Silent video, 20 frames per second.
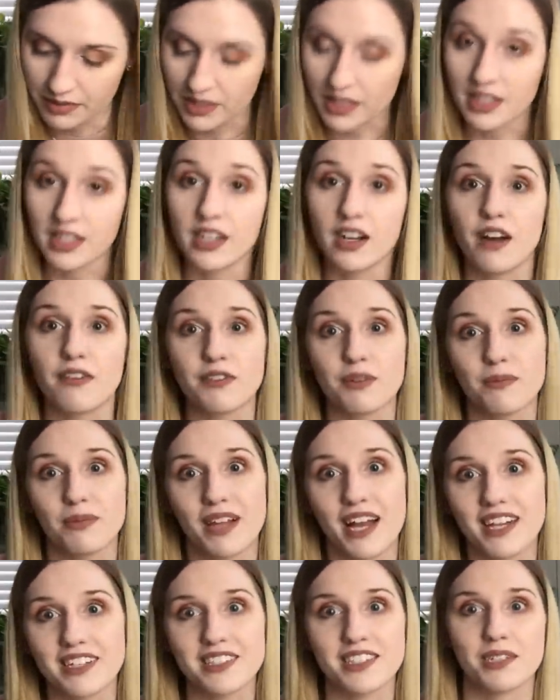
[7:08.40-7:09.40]
Get it off the
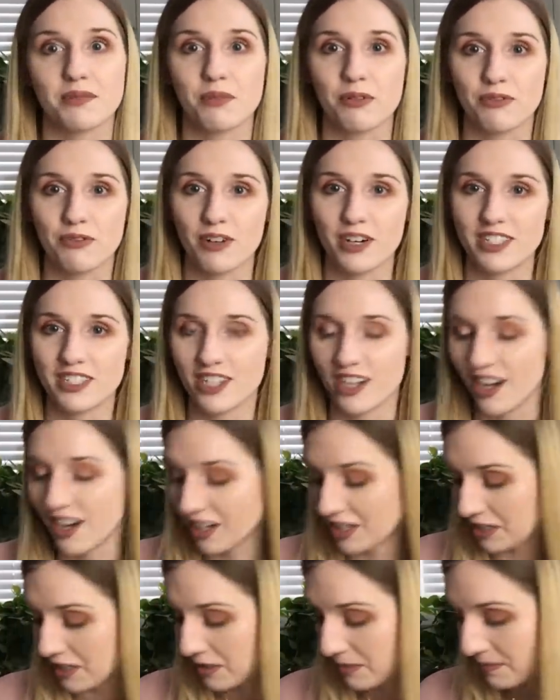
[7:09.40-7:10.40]
plastic before I
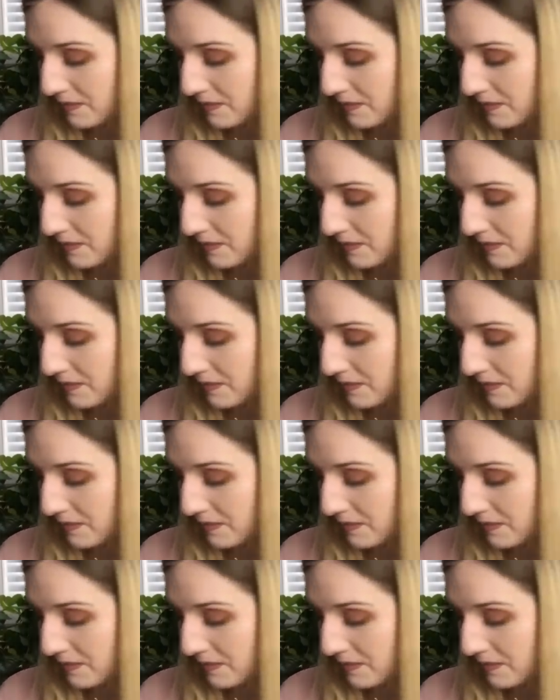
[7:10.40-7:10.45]
talk.